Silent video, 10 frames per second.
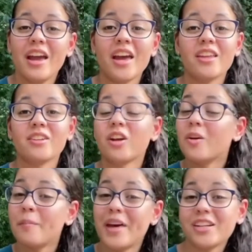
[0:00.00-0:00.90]
And
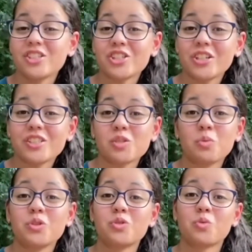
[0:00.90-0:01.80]
pet insurance
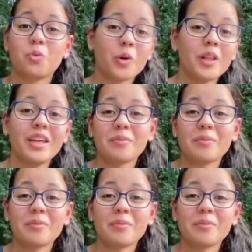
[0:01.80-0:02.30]
was really